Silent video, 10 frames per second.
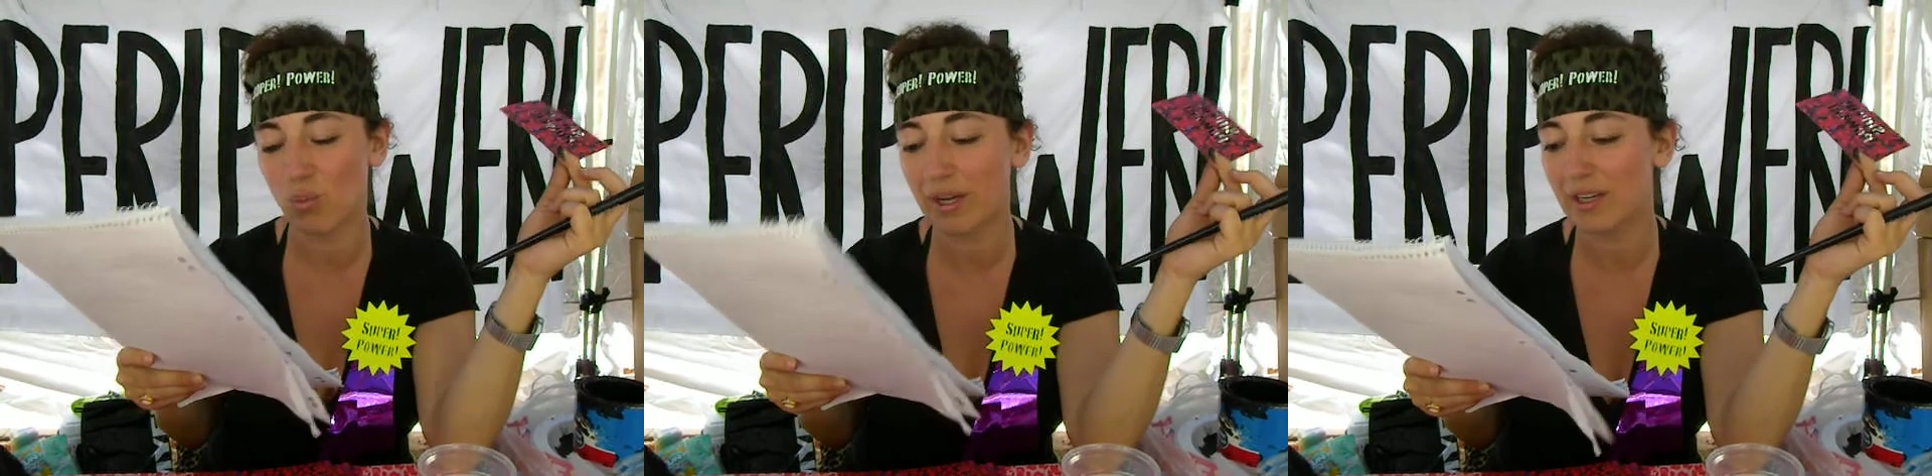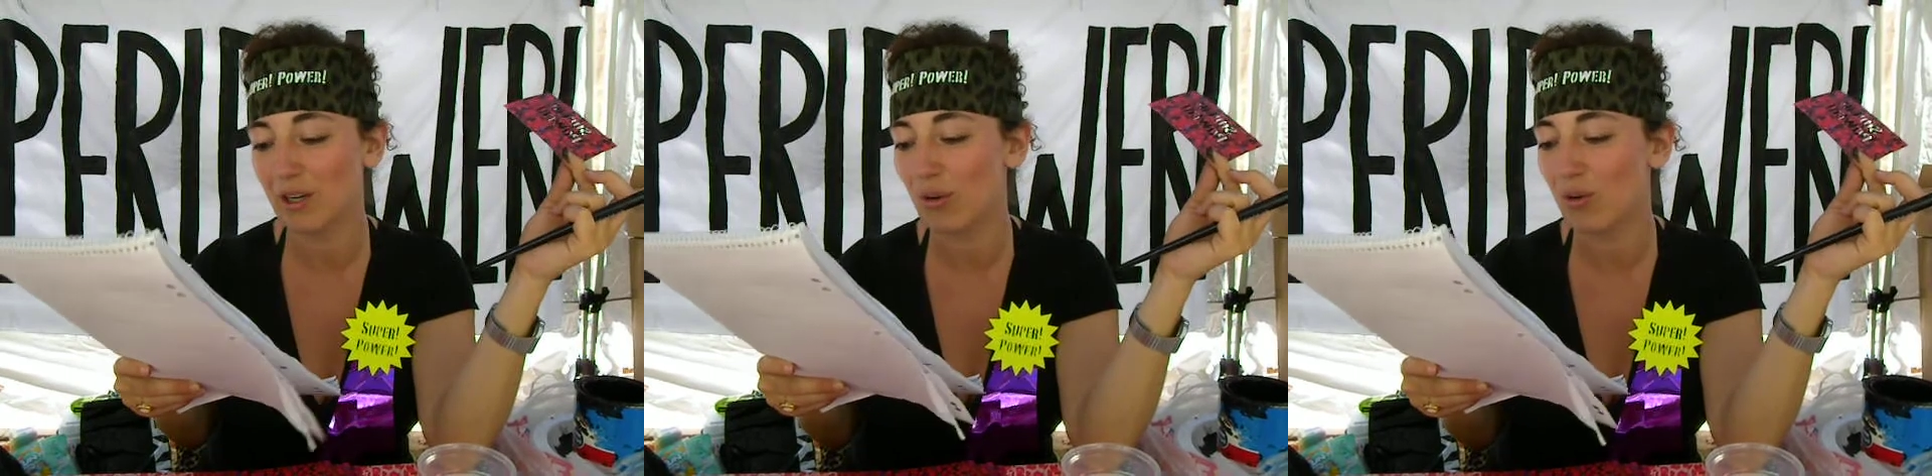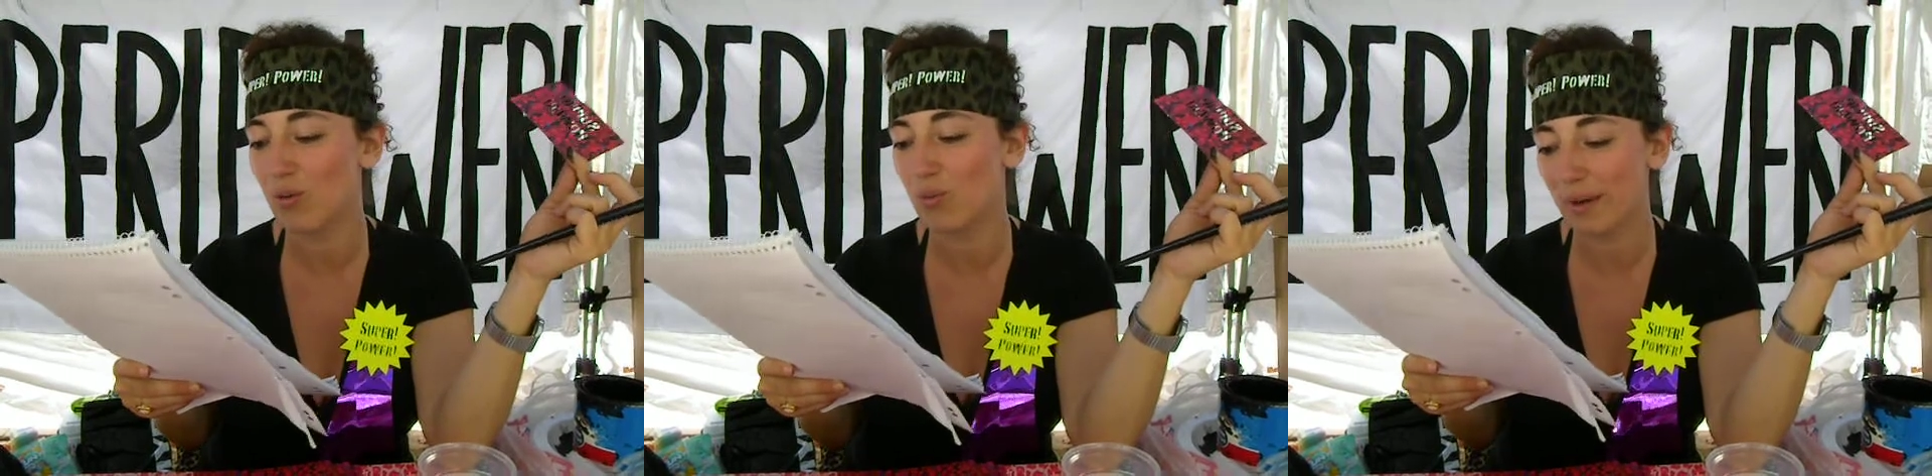One
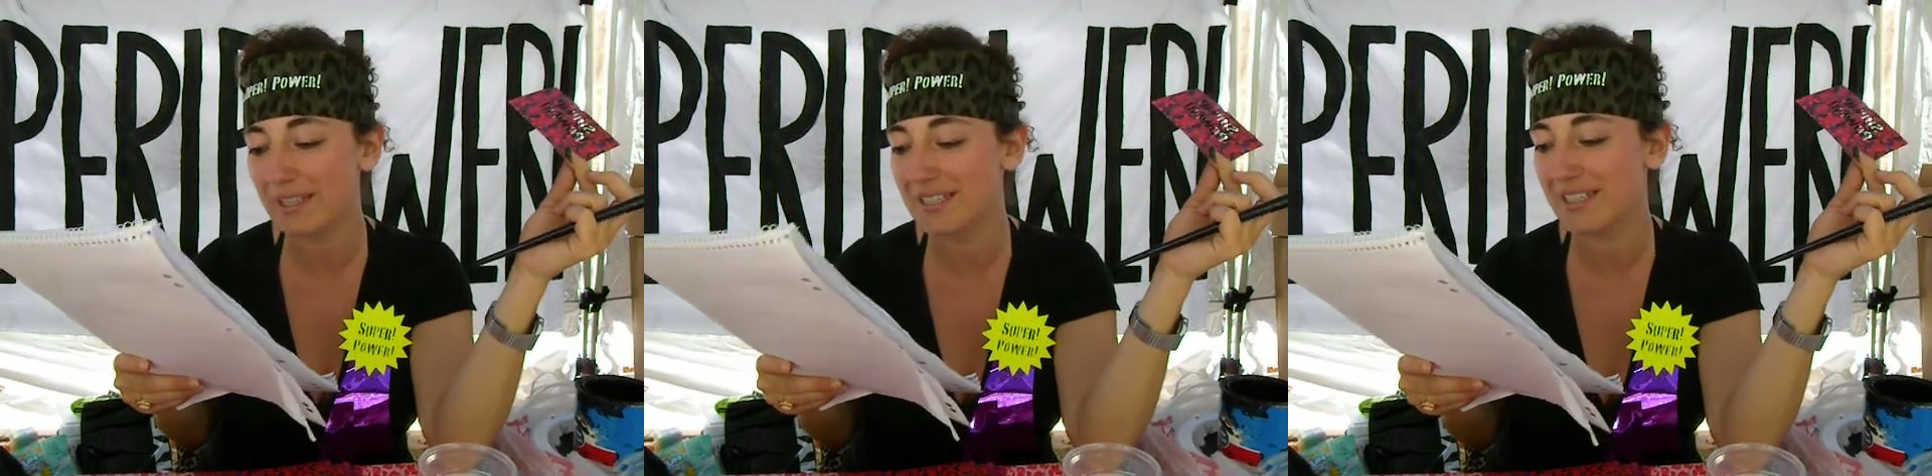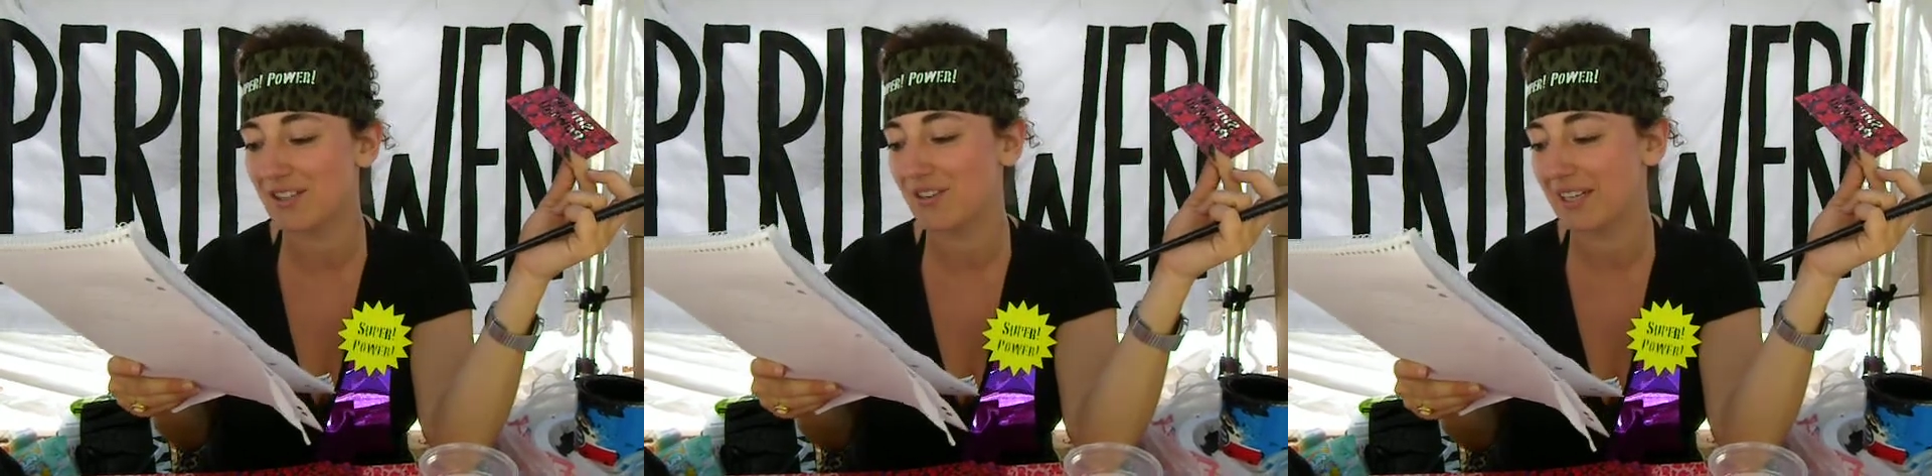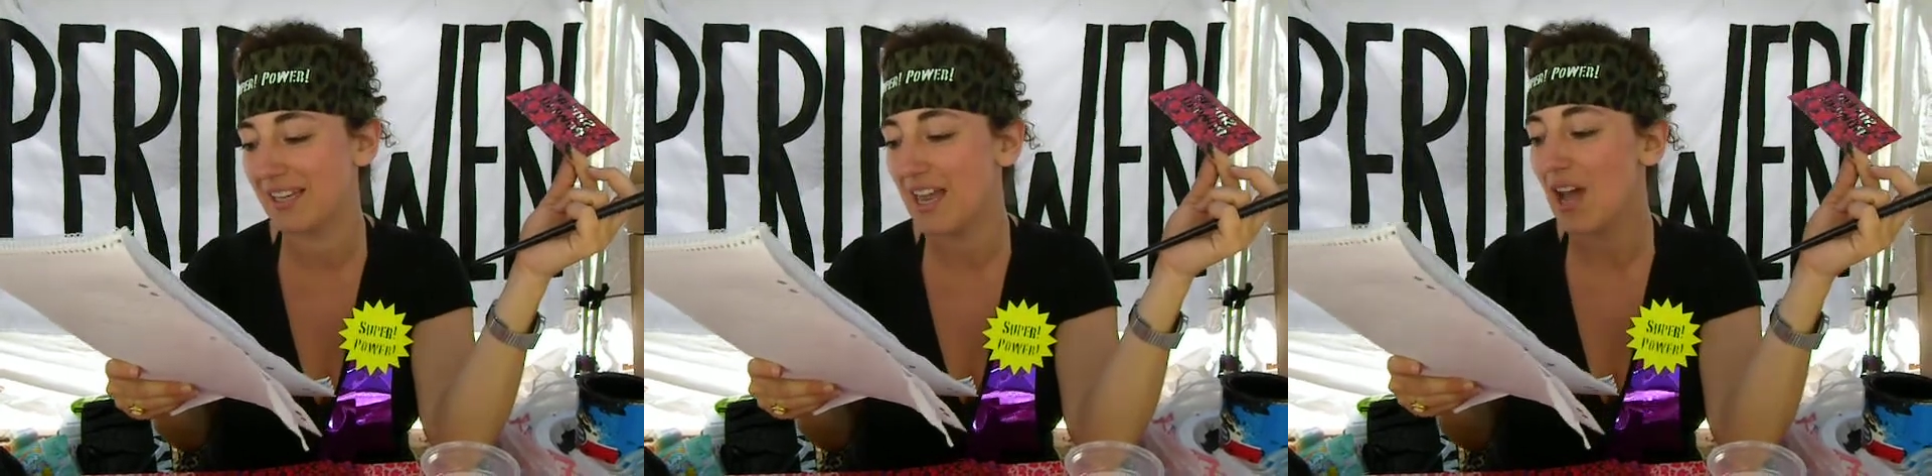law, one decree,